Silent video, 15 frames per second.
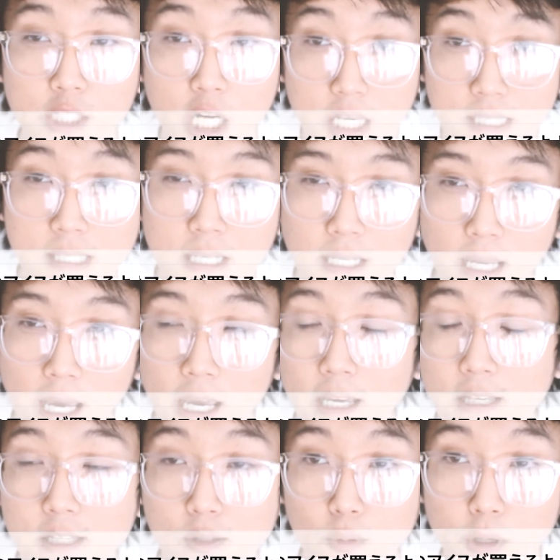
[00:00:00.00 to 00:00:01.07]
just today
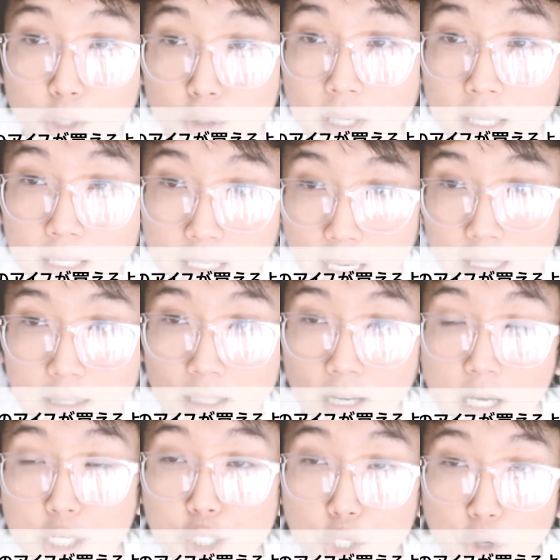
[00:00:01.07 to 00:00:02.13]
is when you can get the
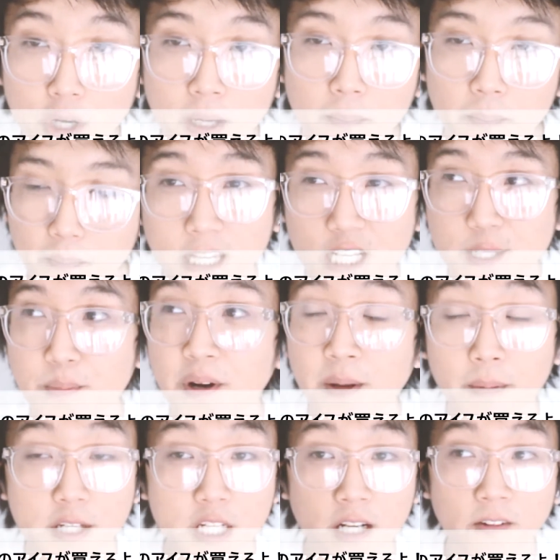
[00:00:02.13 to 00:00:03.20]
ice cream. And that's pretty
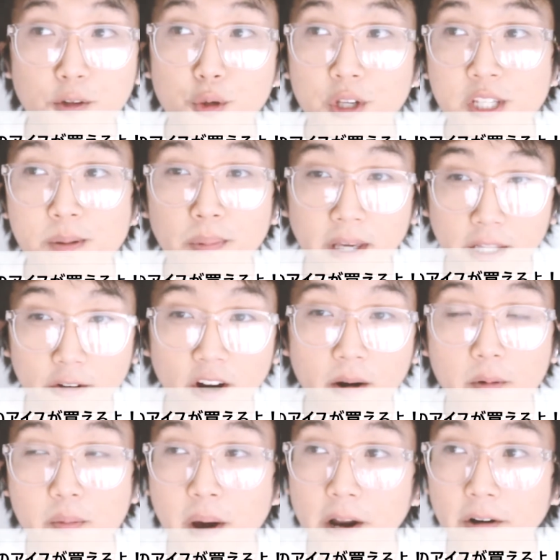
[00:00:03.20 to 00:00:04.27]
much enough to explain the
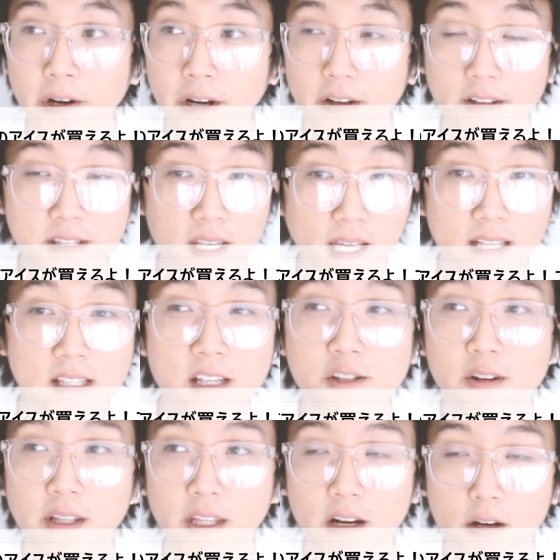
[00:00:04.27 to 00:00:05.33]
grammar pattern here. The second sentence
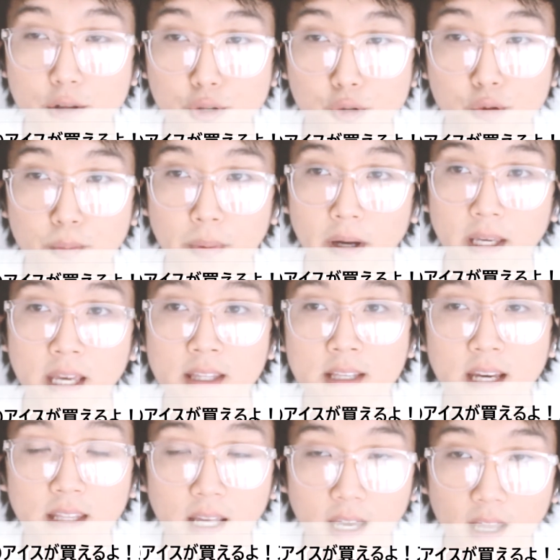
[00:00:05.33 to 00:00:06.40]
right there, super
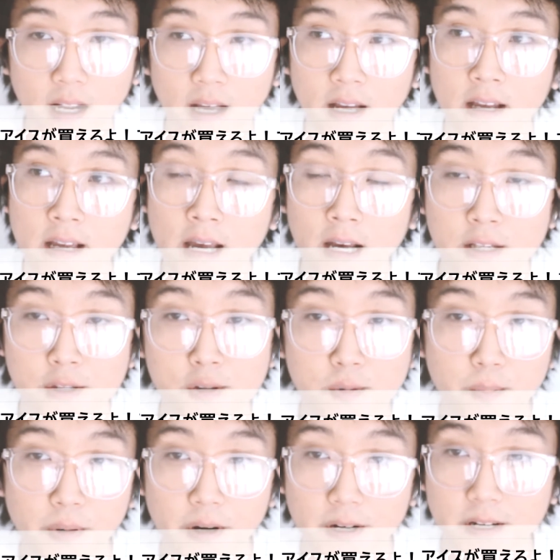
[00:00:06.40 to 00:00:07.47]
gentei dakara.
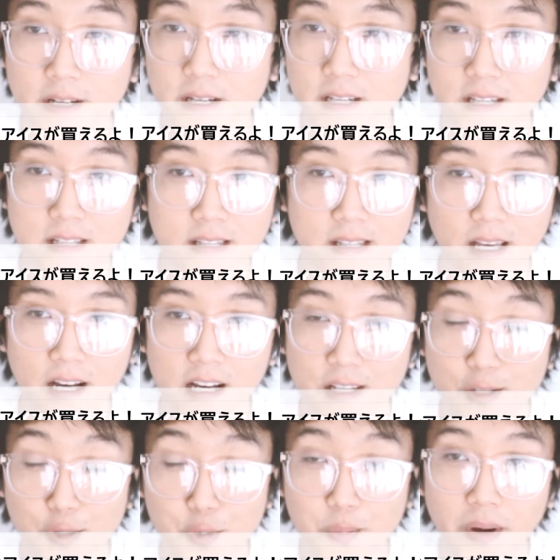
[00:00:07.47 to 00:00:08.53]
Super is
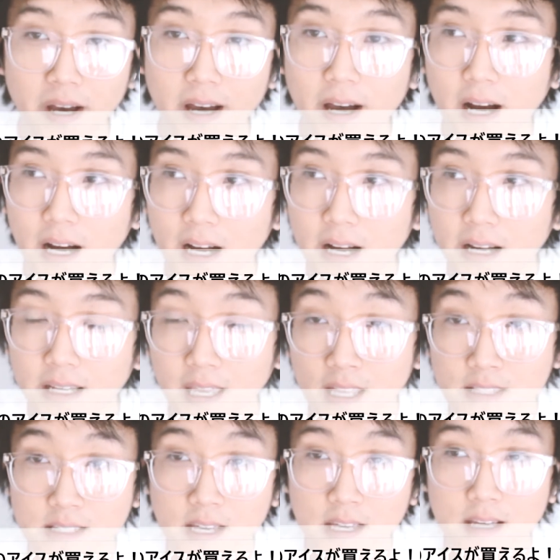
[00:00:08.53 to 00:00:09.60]
super.
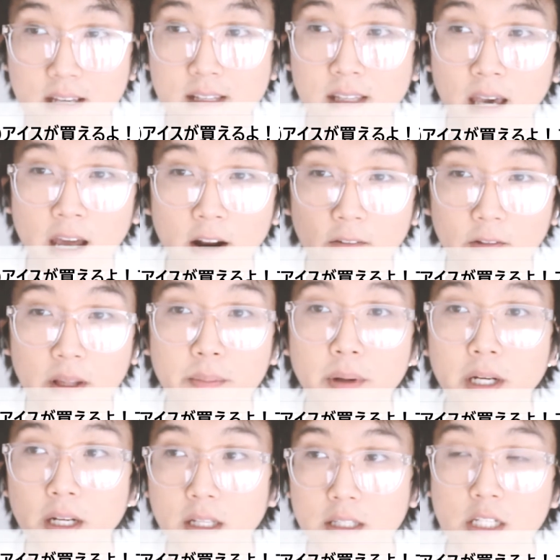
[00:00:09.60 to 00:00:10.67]
Gentei is kind of
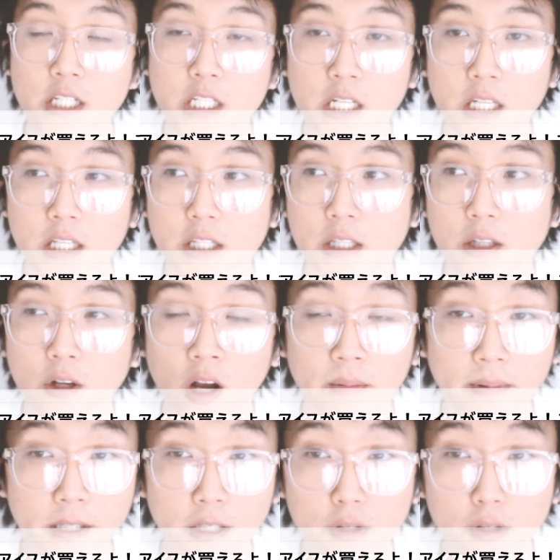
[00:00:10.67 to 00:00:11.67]
limited edition. It's commonly